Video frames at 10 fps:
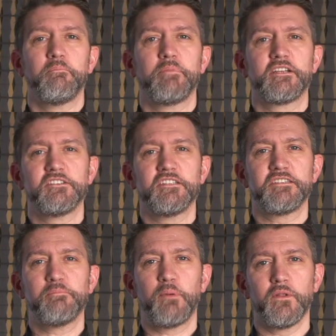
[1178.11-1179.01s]
because it's
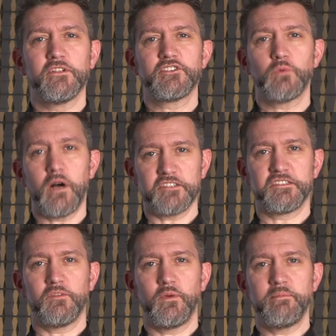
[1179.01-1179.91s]
important to us
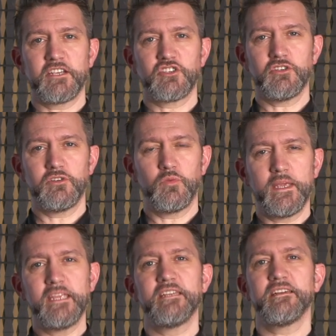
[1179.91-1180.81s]
that we make sure
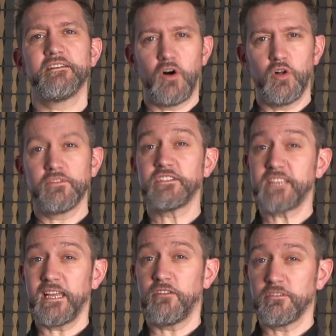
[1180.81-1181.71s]
we evolve and
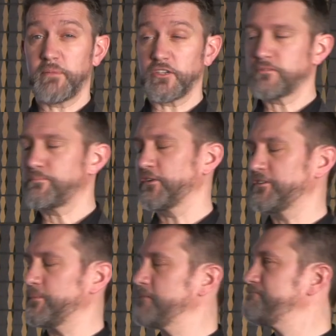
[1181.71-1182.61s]
tailor as much as
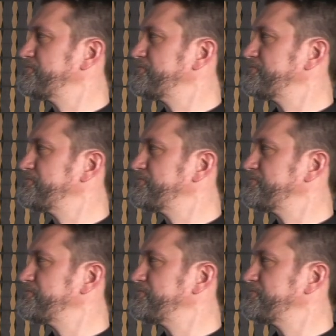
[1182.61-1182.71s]
possible.